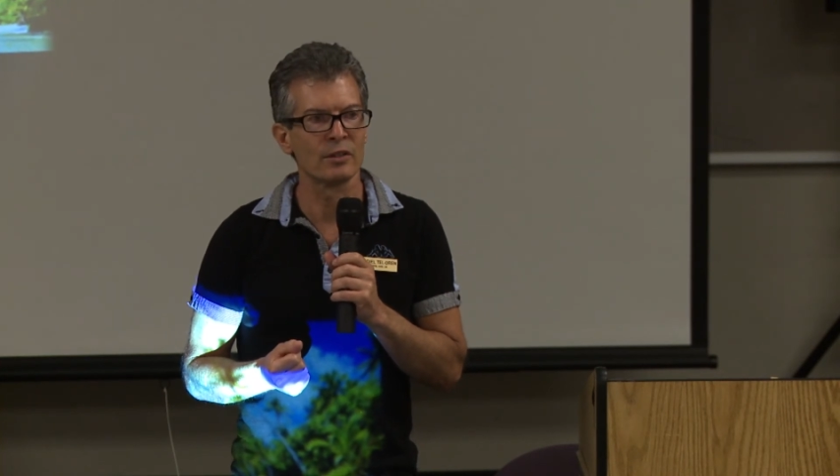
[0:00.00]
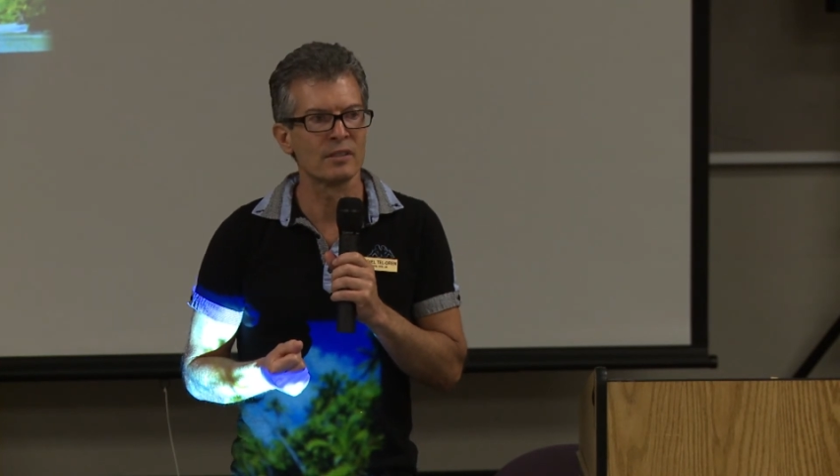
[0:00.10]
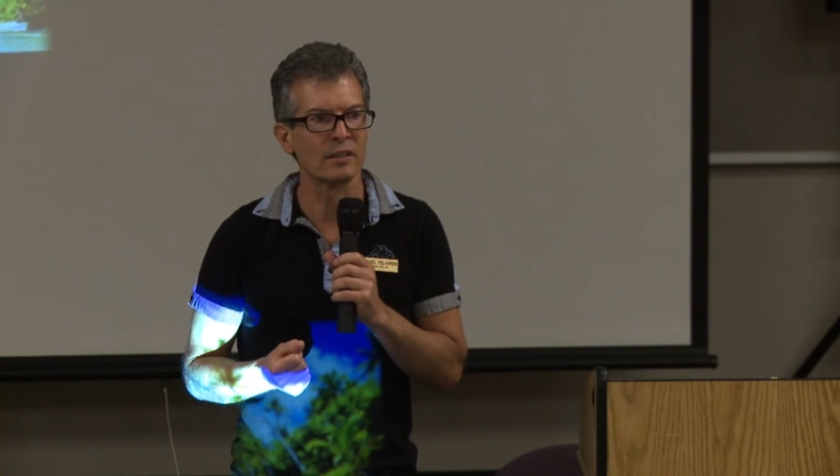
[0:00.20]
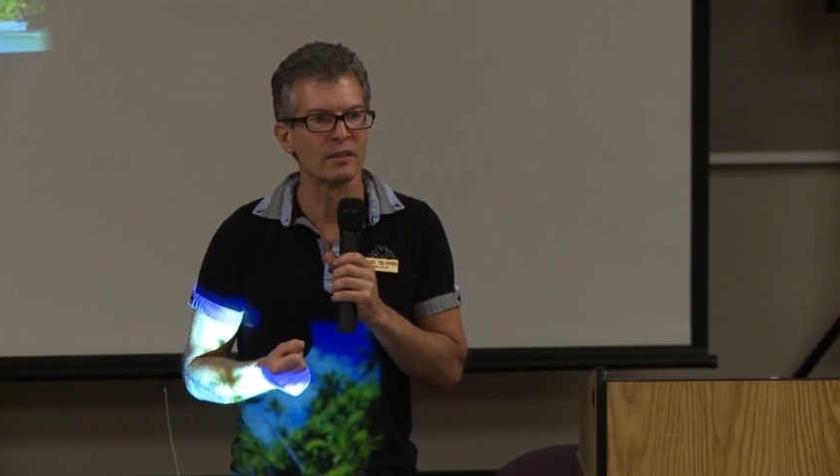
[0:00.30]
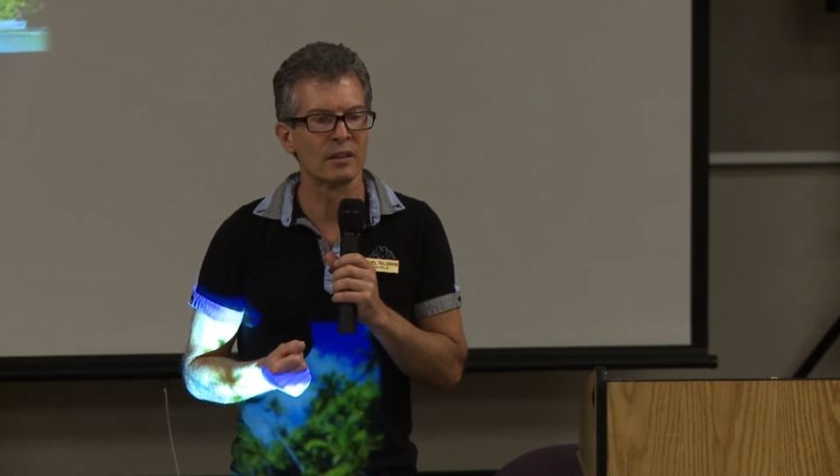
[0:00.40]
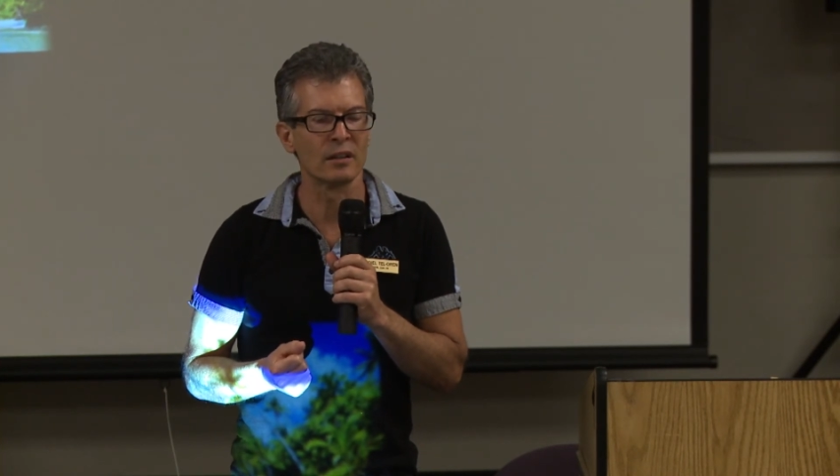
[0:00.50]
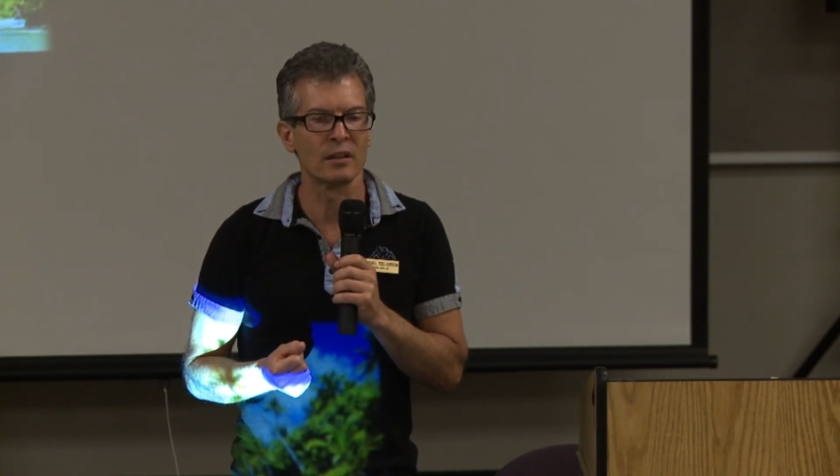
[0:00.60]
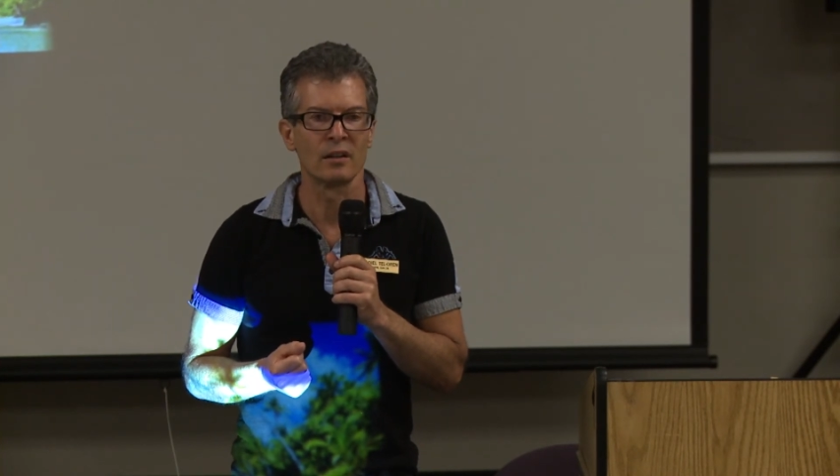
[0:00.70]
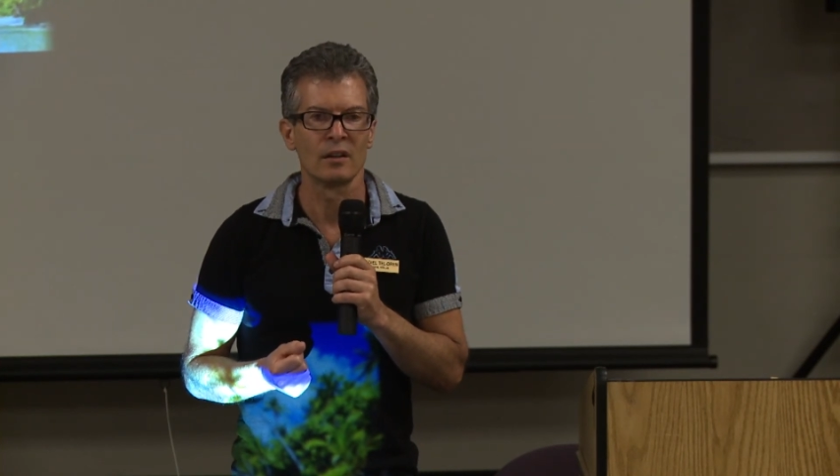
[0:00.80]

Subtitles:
Saturday.